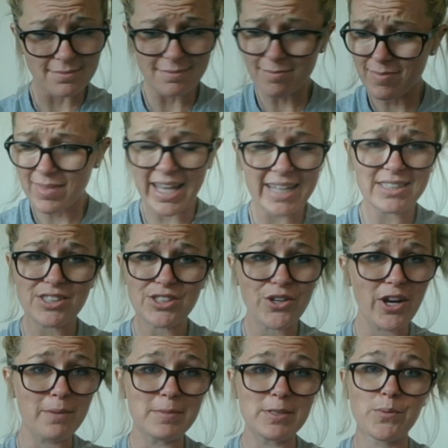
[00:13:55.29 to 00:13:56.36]

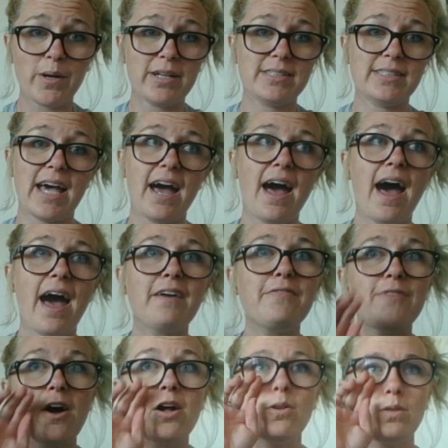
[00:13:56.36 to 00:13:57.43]
Instagram is where it's at. I
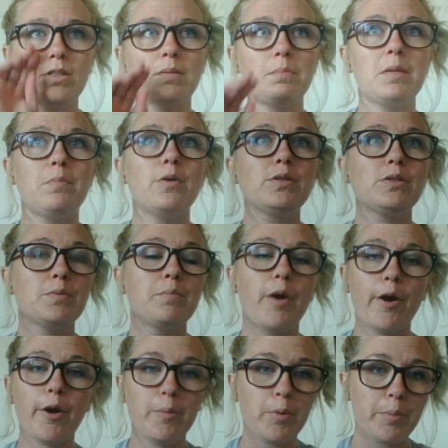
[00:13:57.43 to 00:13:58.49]
follow some of the most
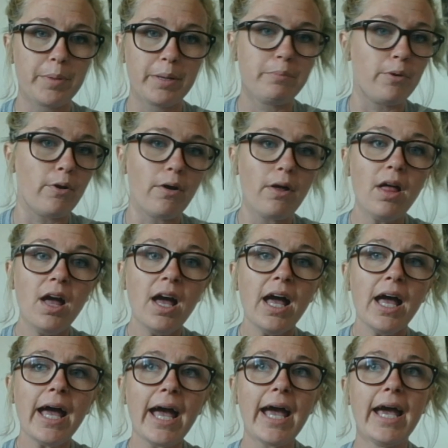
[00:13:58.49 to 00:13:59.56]
remarkable people,
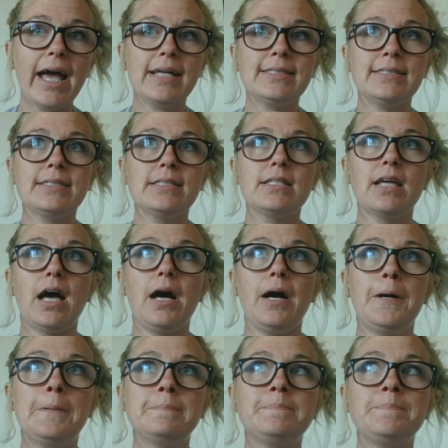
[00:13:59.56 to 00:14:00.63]
and
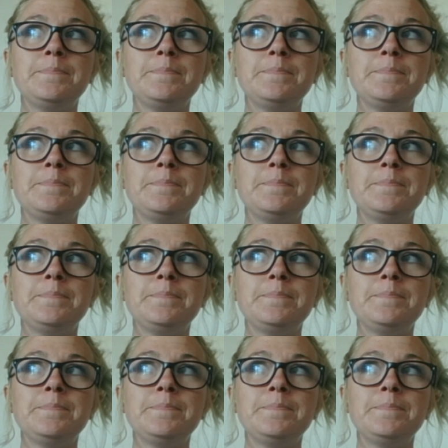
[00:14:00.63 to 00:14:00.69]
I